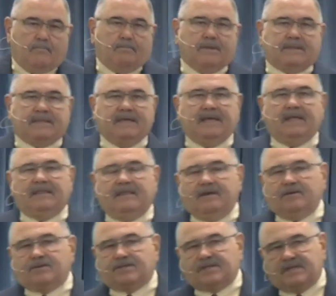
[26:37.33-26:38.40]
But then
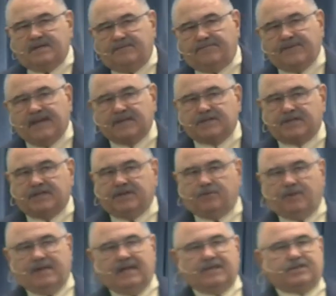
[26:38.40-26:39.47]
there's confession in
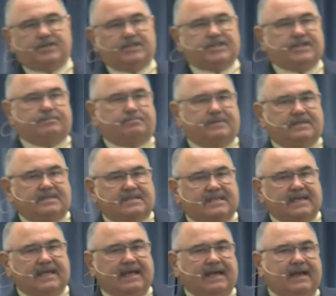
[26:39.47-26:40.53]
relationship to
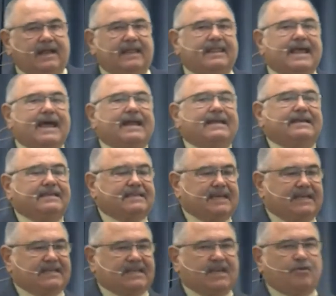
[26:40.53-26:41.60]
sin, and that is
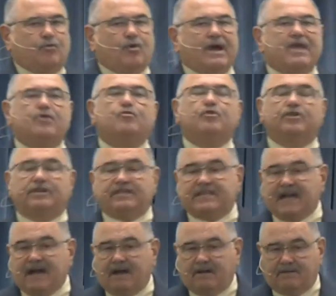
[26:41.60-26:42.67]
as a wayward
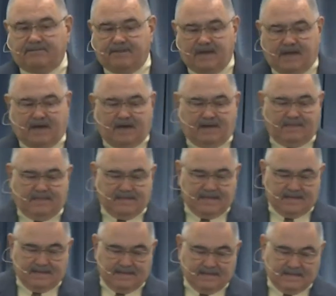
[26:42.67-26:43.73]
child of God,
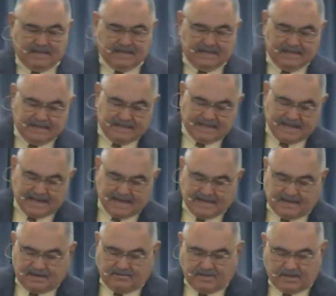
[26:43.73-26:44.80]
that that
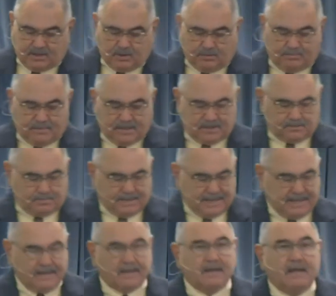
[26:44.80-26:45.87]
individual must make.